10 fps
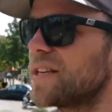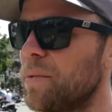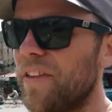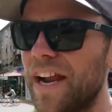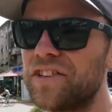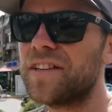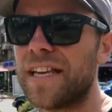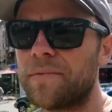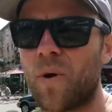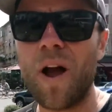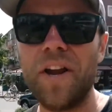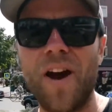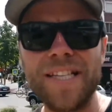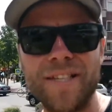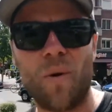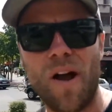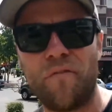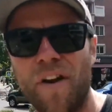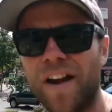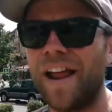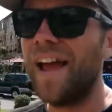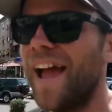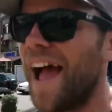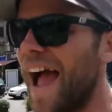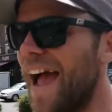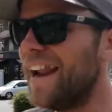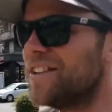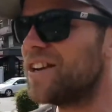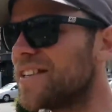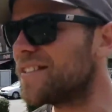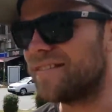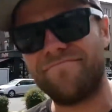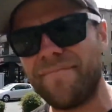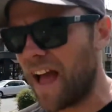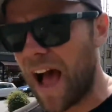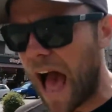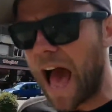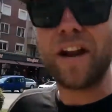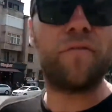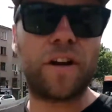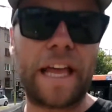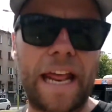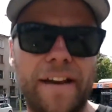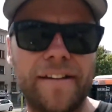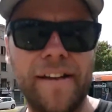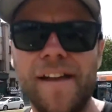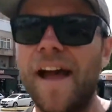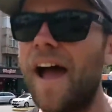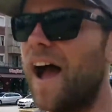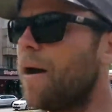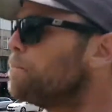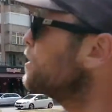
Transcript: somewhere that actually seems quite nice and quite fun. And I don't fucking get it. I'm